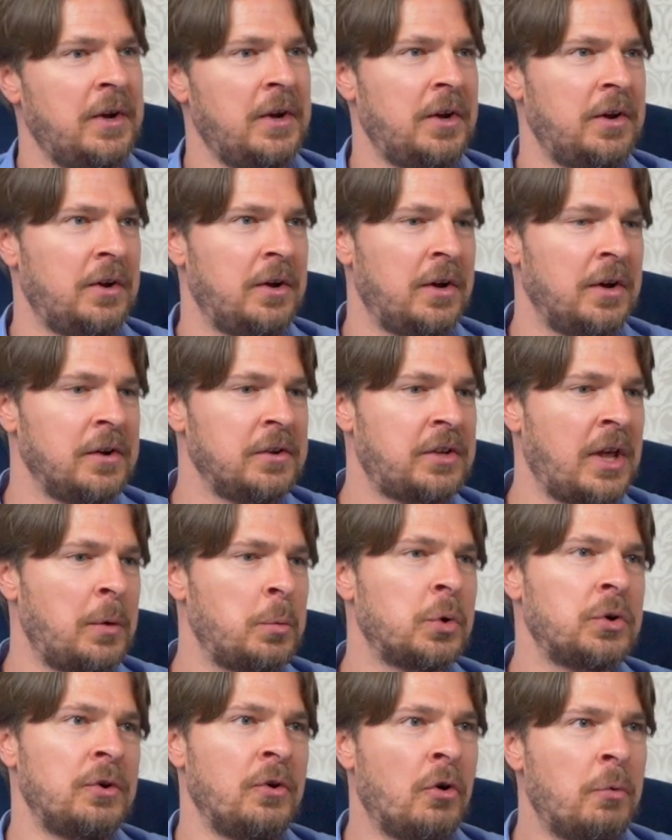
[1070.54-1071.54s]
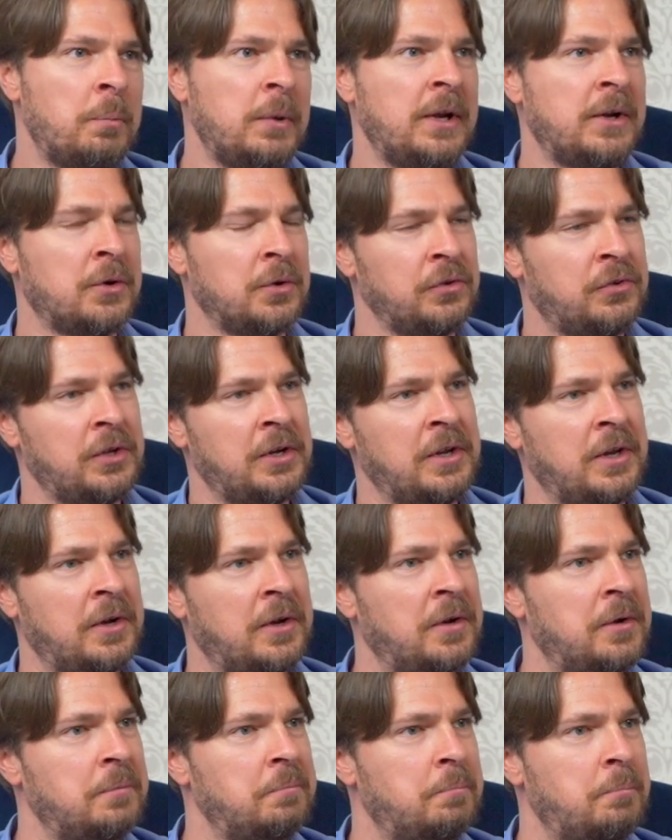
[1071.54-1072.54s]
They would normally
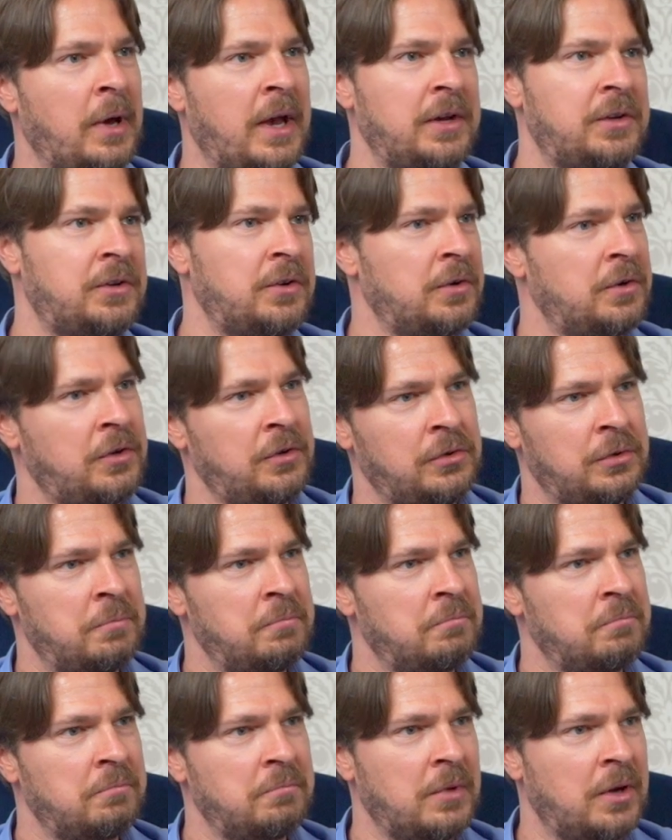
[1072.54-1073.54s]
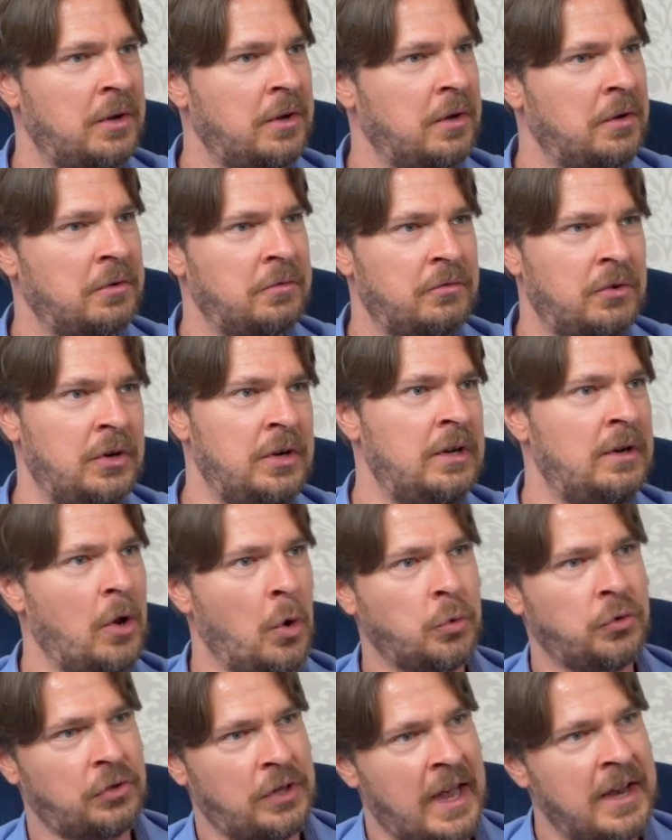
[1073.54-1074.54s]
consider patriotism very
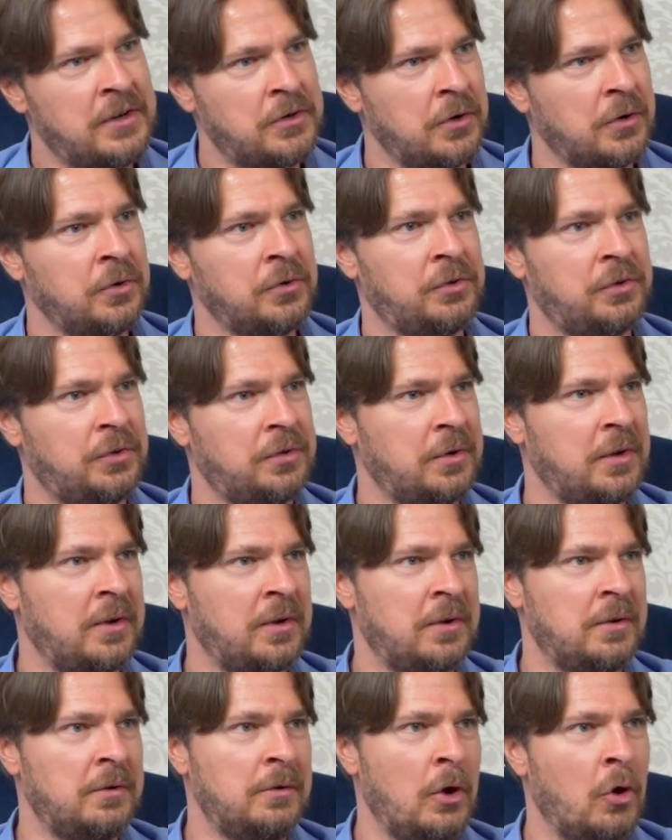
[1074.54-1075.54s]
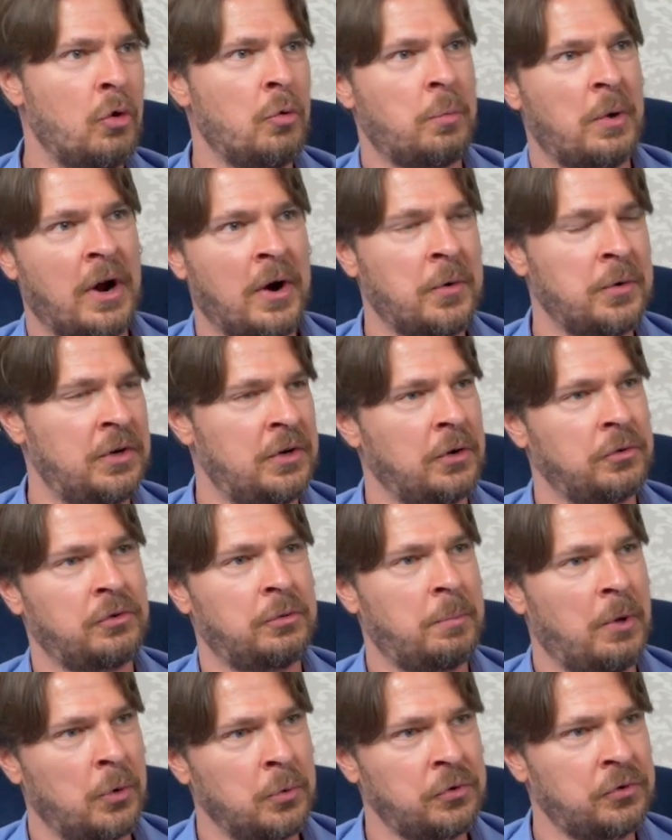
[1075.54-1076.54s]
low status, lowbrow. You're not
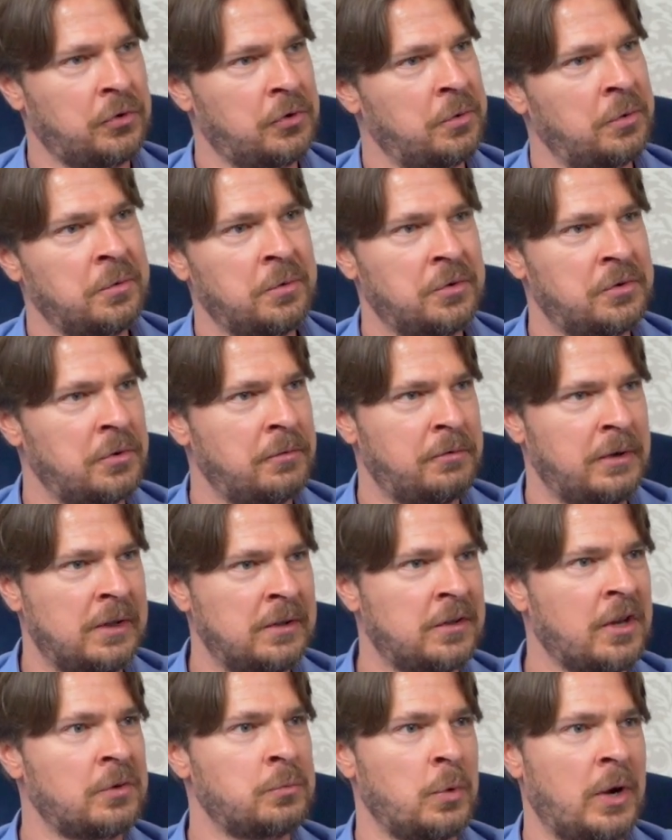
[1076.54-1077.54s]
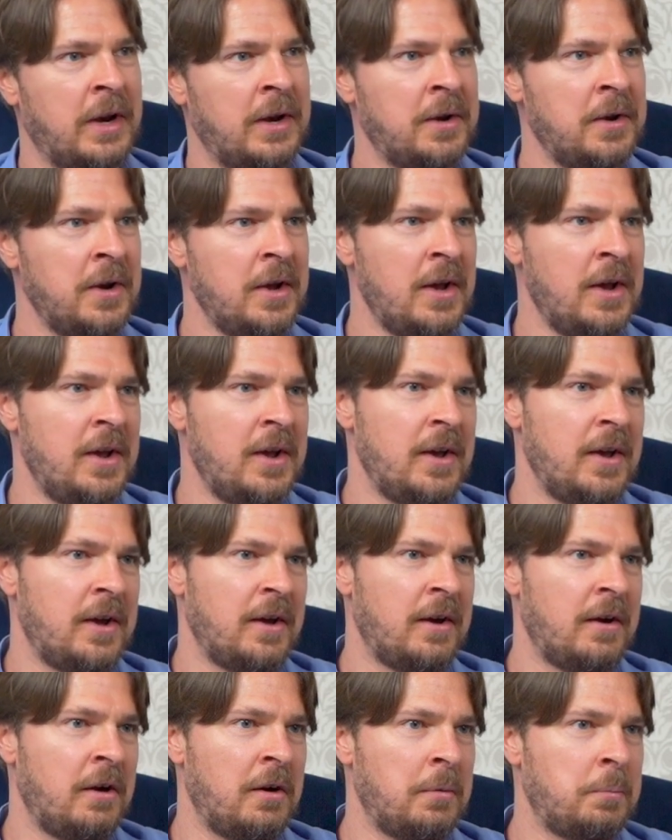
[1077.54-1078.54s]
supposed to feel that way.
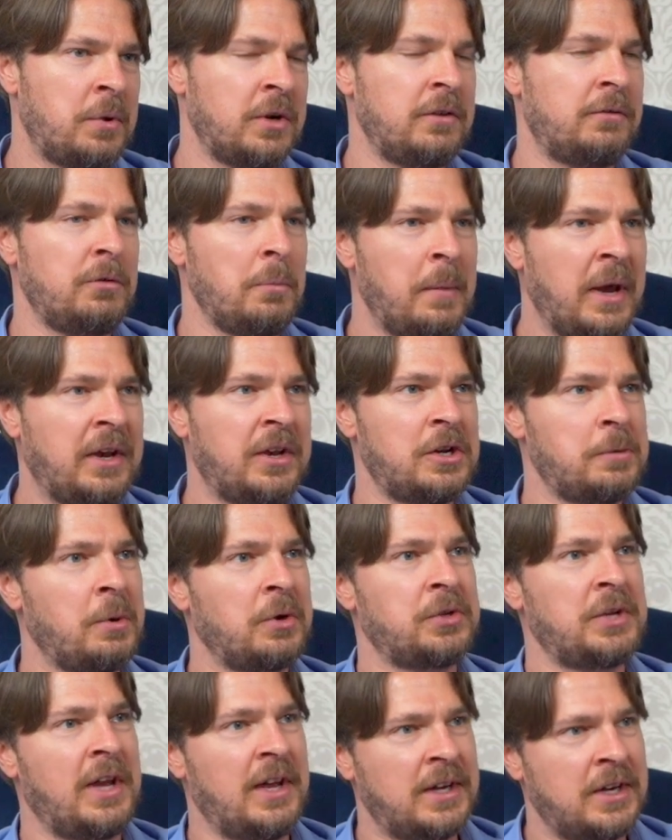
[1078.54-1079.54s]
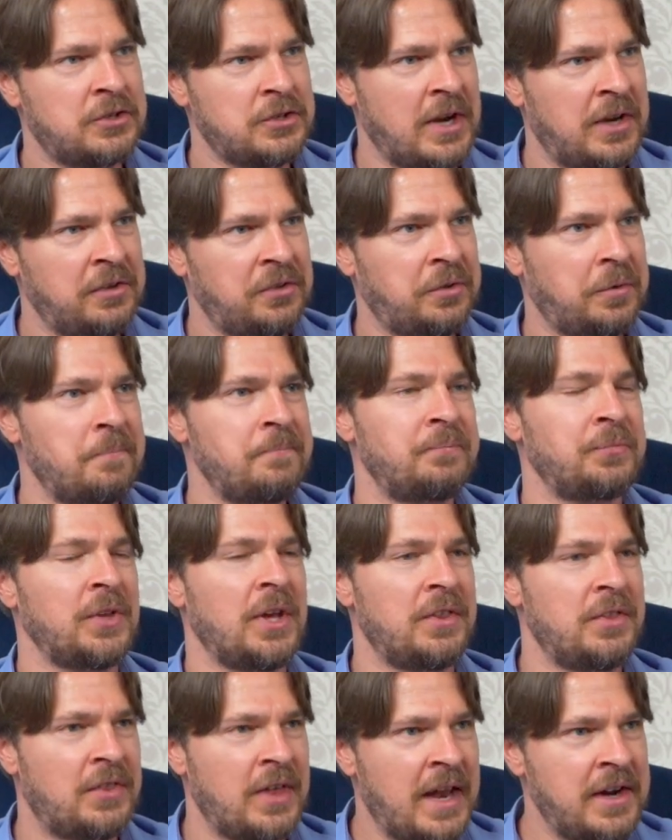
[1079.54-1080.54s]
But if you make it about the NHS,
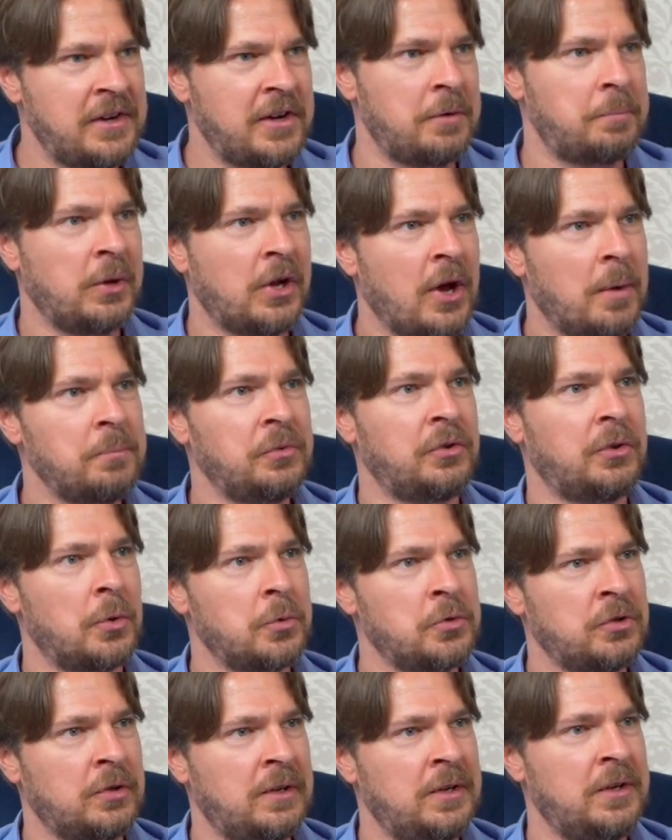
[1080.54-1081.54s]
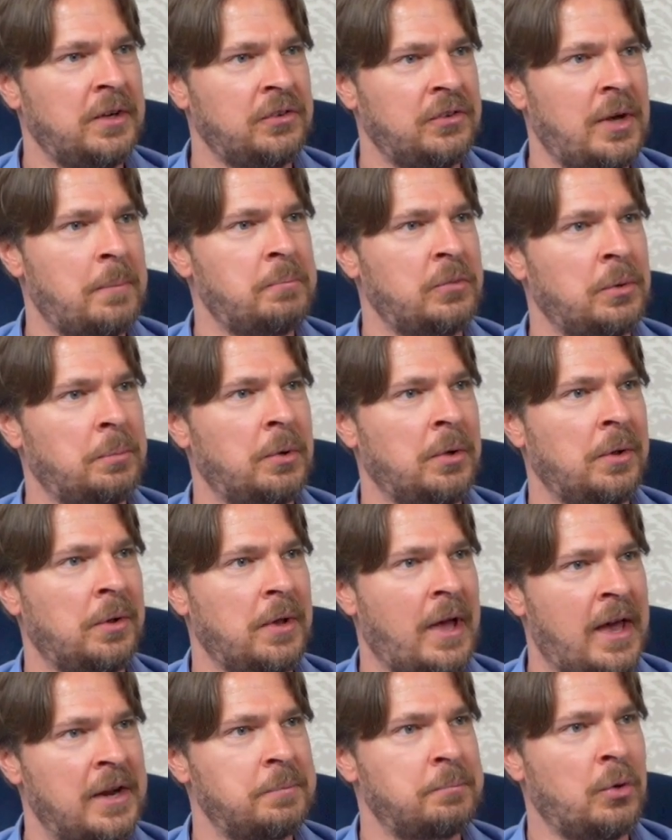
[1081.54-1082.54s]
then it becomes socially acceptable
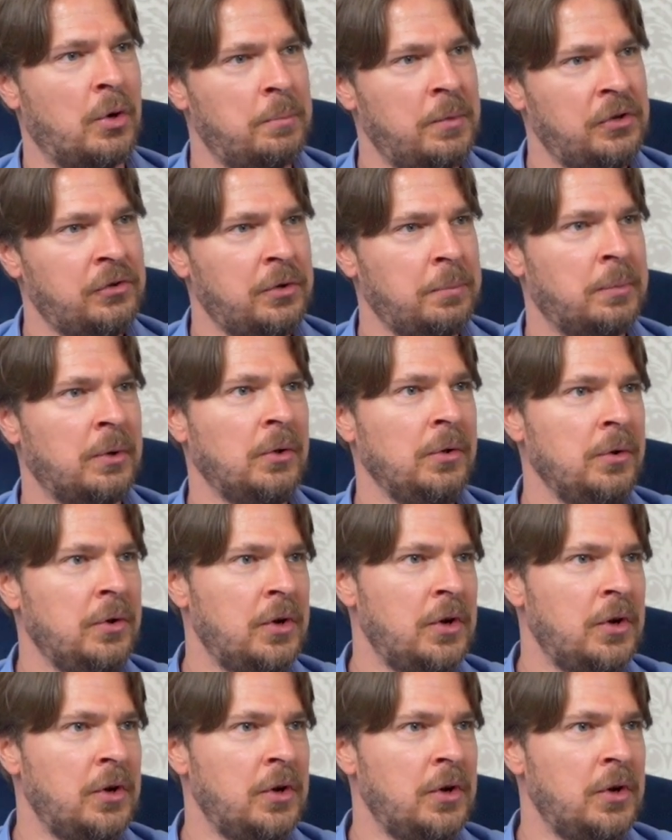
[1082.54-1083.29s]
and permissible.